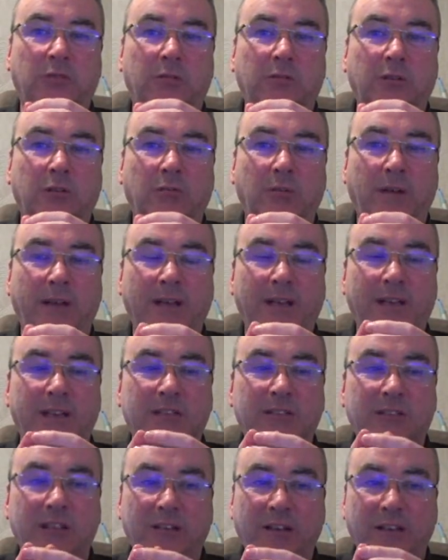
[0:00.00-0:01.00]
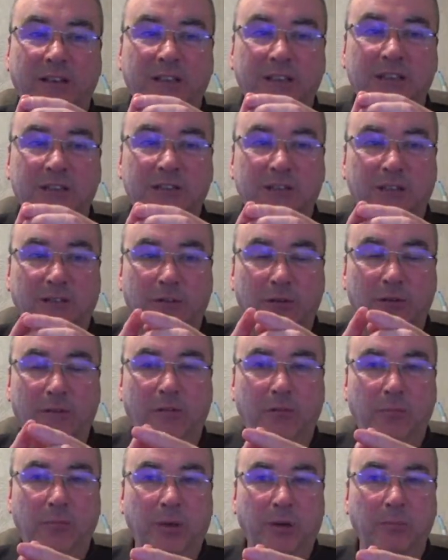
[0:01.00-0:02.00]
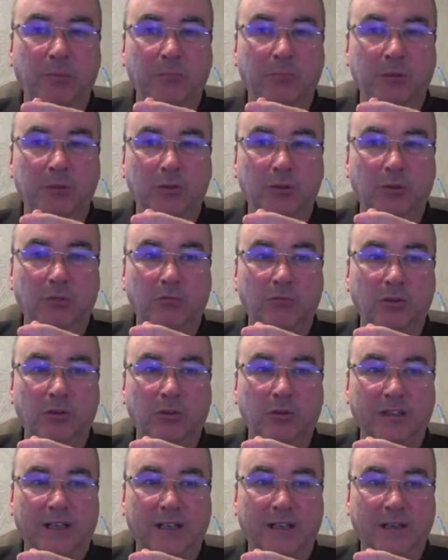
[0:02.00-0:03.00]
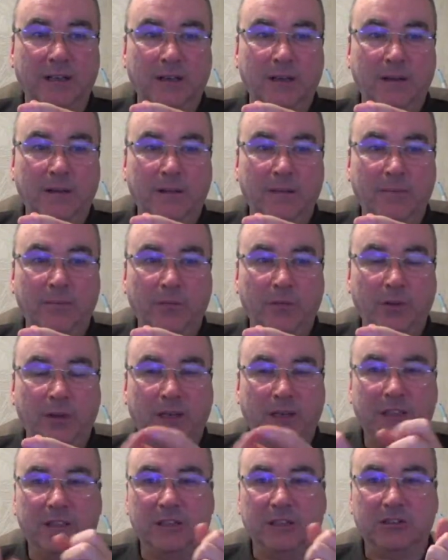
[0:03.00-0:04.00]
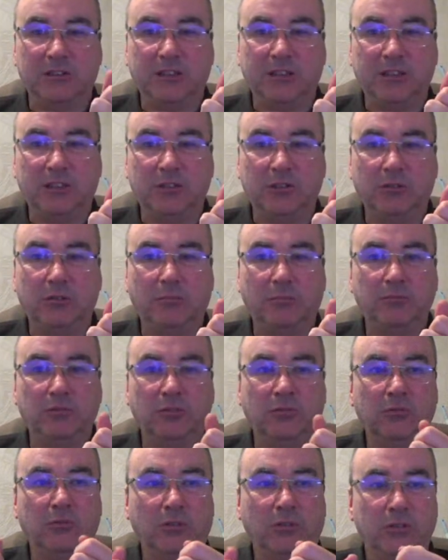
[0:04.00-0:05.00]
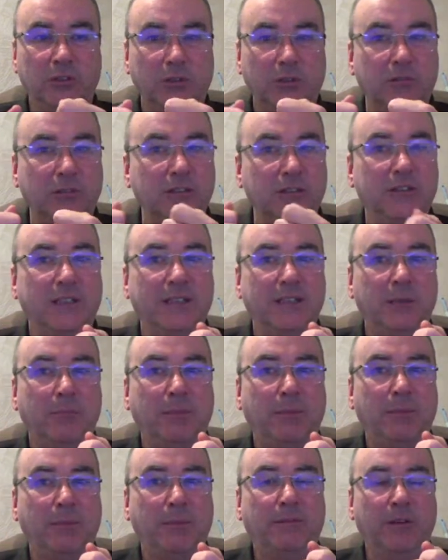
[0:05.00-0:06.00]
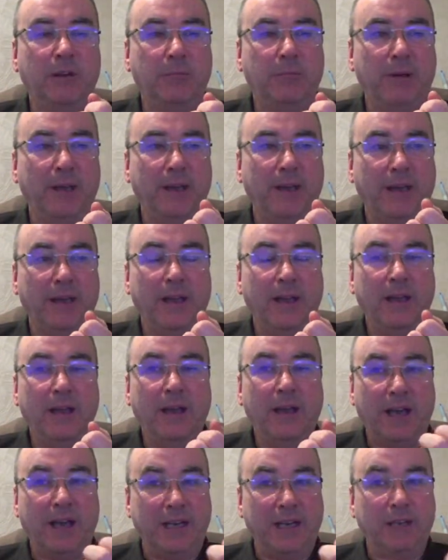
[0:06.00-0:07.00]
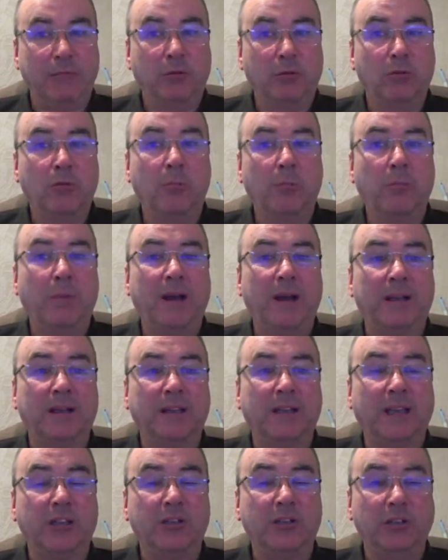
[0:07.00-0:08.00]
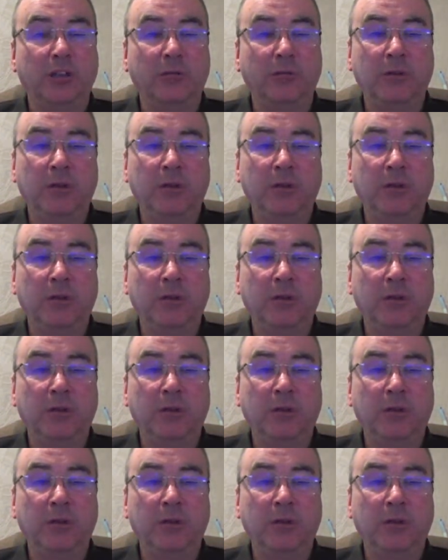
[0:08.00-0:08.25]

Aquarius. They're English. If you have a problem with your rucksack and if the stitching comes undone, you can send it back for repair and it will come back like new.